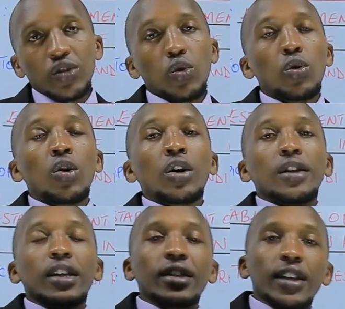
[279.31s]
So
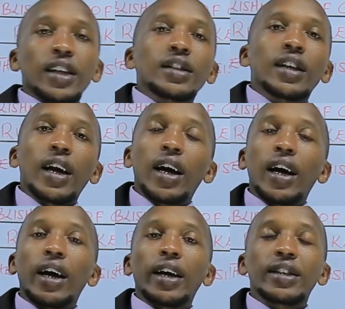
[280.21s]
the terrain
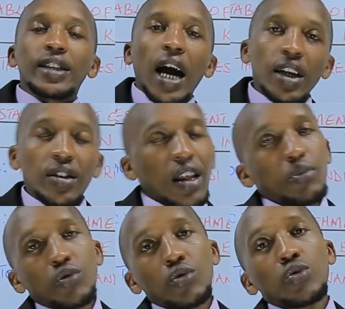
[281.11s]
uh, encouraged
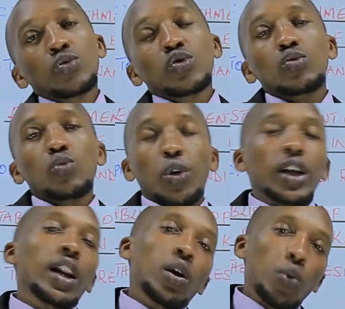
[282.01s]
them to use
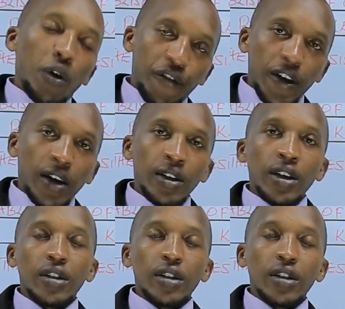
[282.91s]
guerrilla warfare.